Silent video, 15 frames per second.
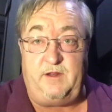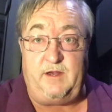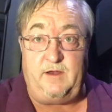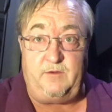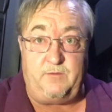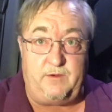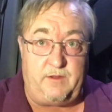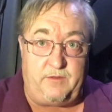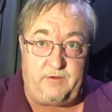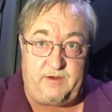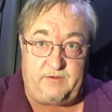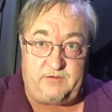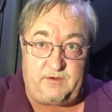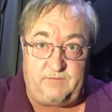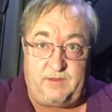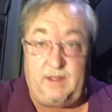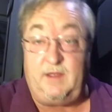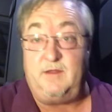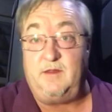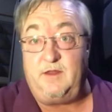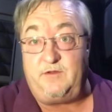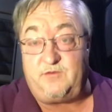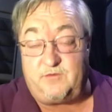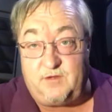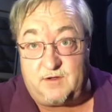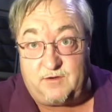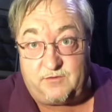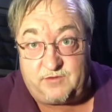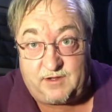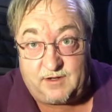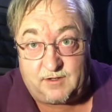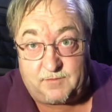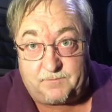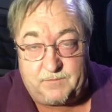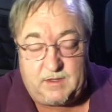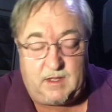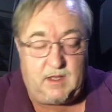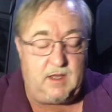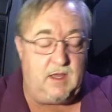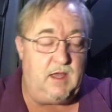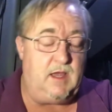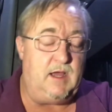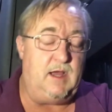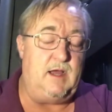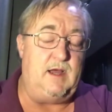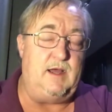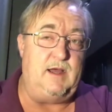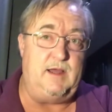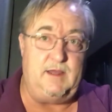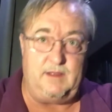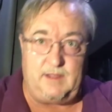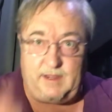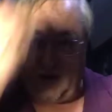in to another edition of the Clutch Trucker channel. I